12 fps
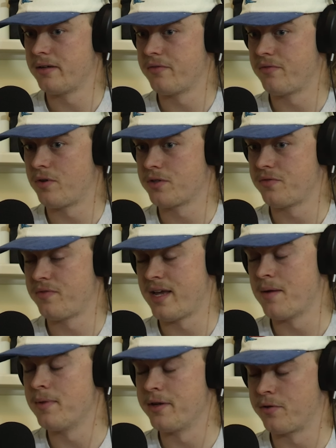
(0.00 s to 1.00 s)
FOSS
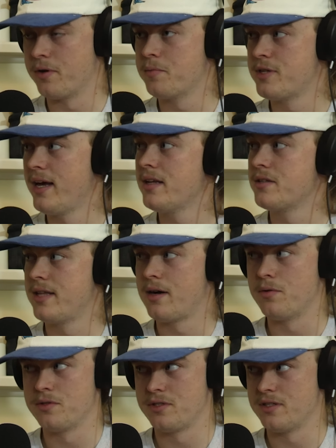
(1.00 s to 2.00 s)
family group chat. So
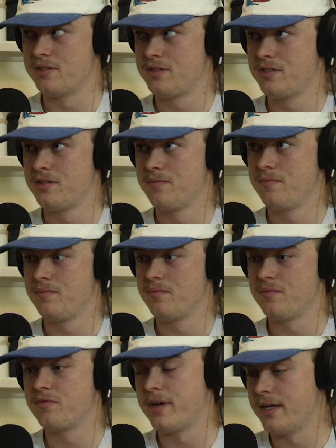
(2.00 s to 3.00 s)
that was just
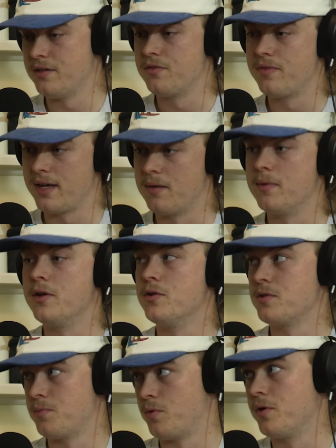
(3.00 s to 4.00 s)
friends, family
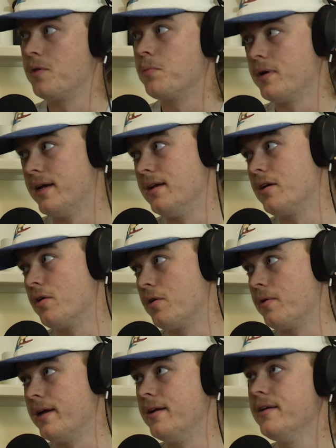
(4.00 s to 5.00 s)
who supported the brand and got
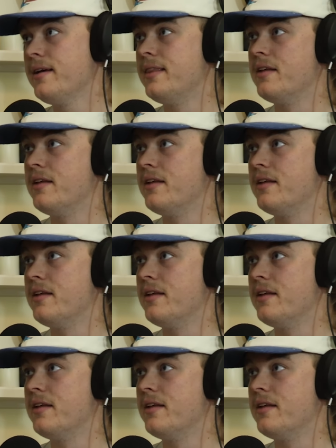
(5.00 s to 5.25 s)
around it.